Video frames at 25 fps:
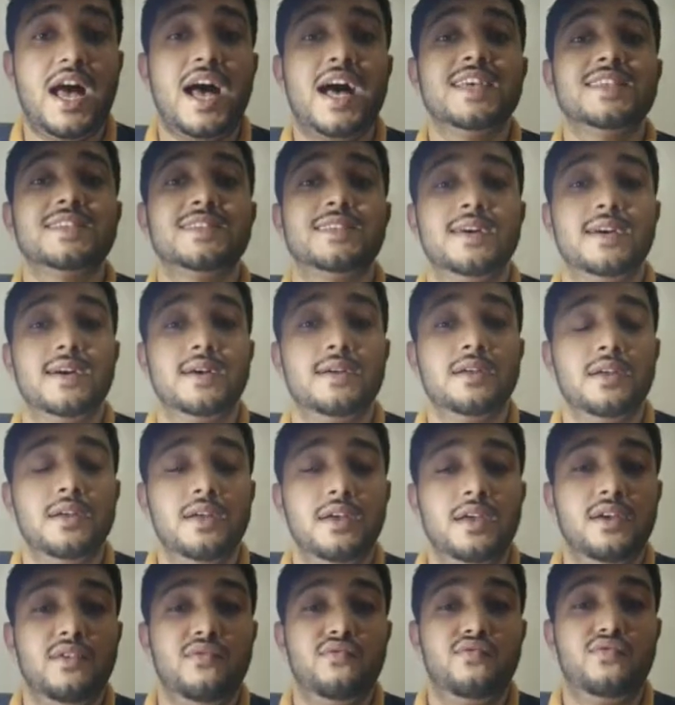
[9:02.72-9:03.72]
has the
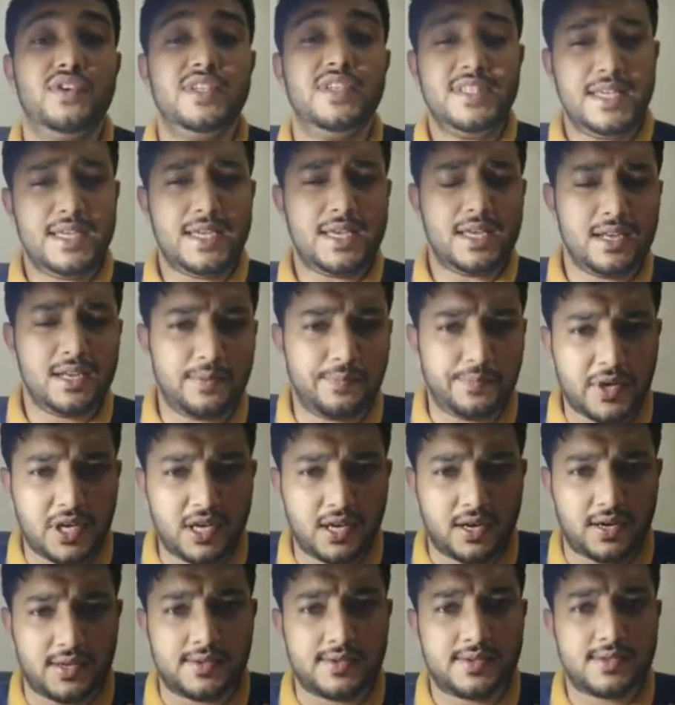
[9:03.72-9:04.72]
physical
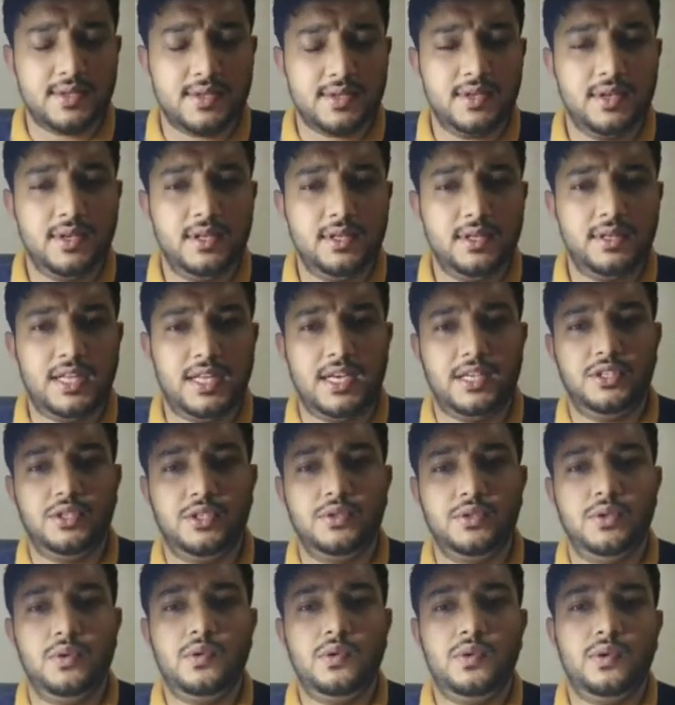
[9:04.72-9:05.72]
appearance, then
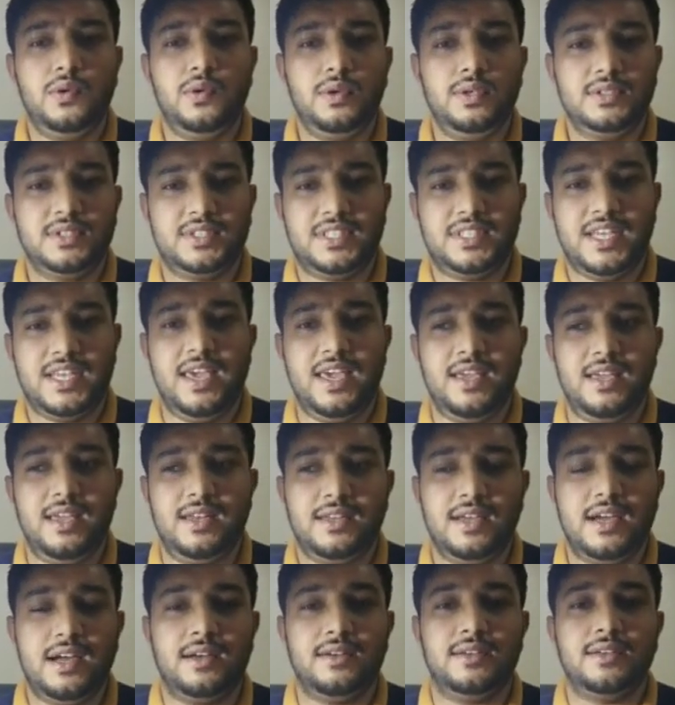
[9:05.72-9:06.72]
you say
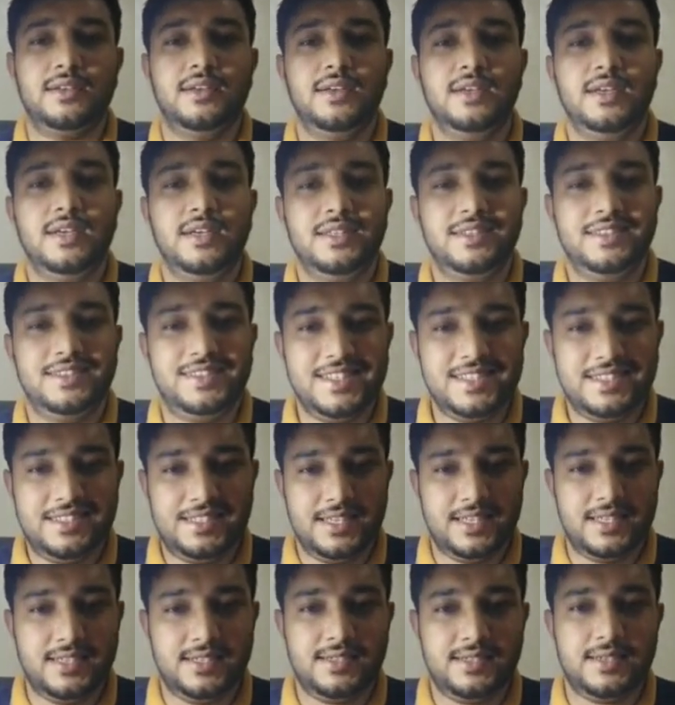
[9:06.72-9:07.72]
that this
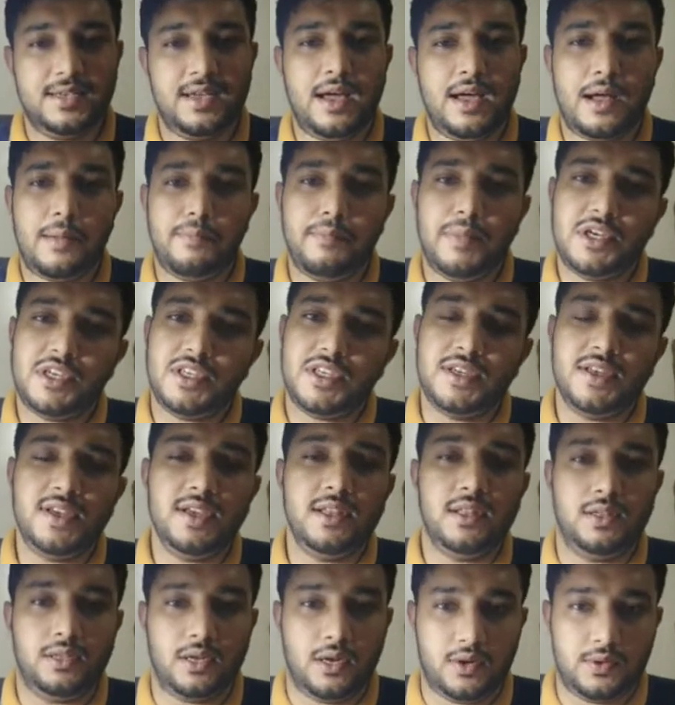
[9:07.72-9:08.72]
is a
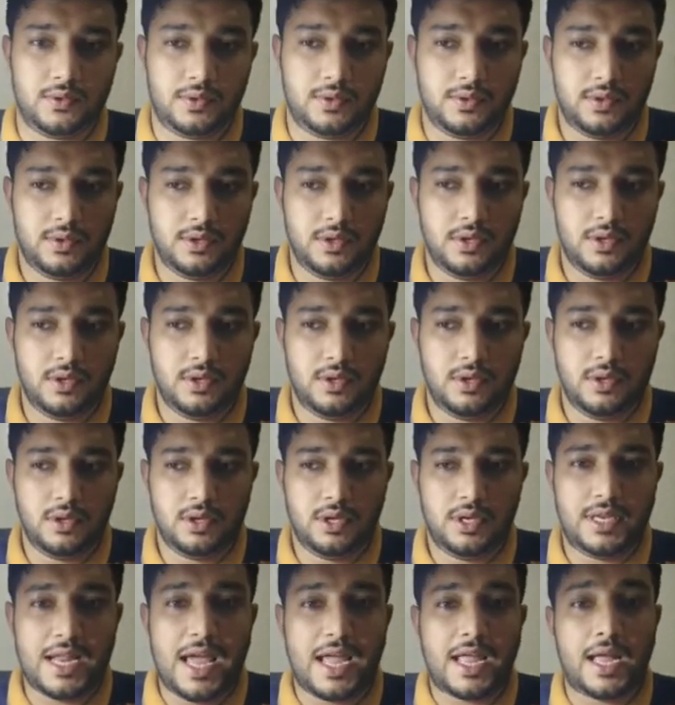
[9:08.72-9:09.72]
material noun.
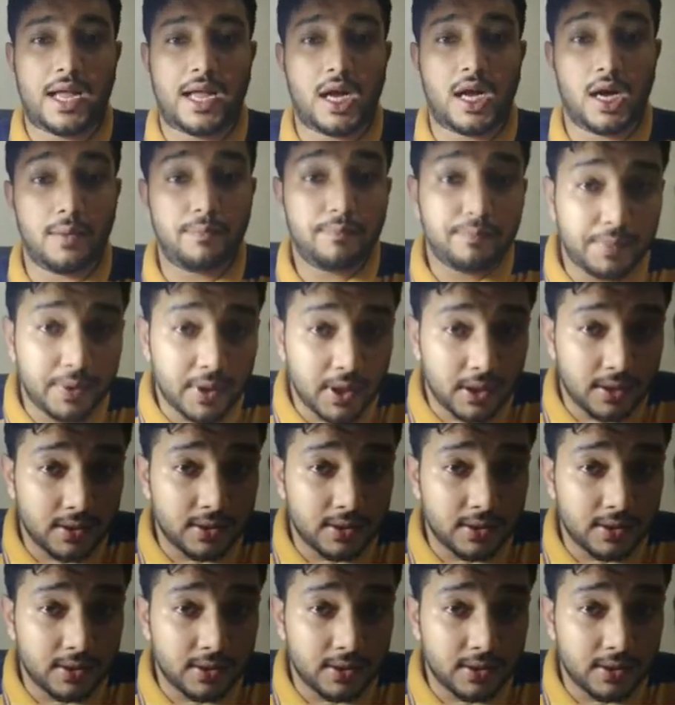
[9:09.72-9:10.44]
Like cup,